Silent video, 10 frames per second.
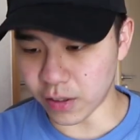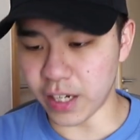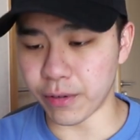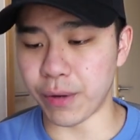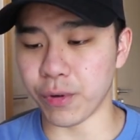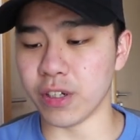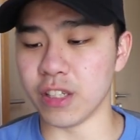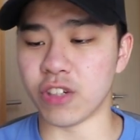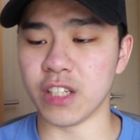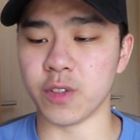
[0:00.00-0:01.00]
So anyway, we're
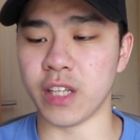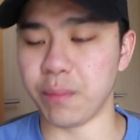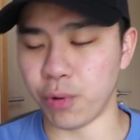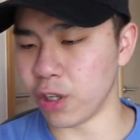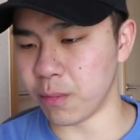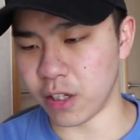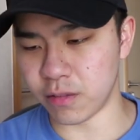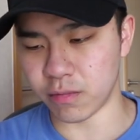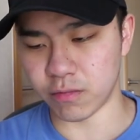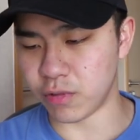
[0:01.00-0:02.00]
gonna transfer 10
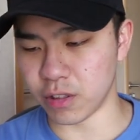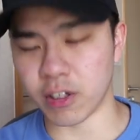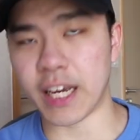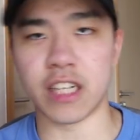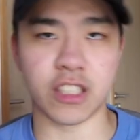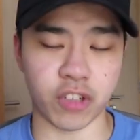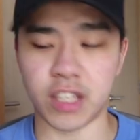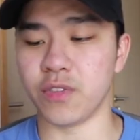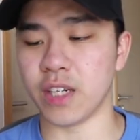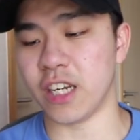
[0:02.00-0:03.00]
Pokemon. We will catch,
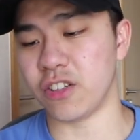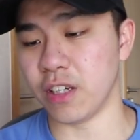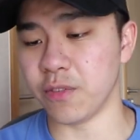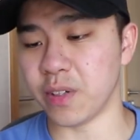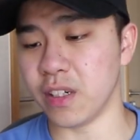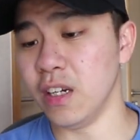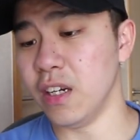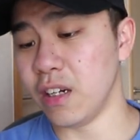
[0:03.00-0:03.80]
transfer.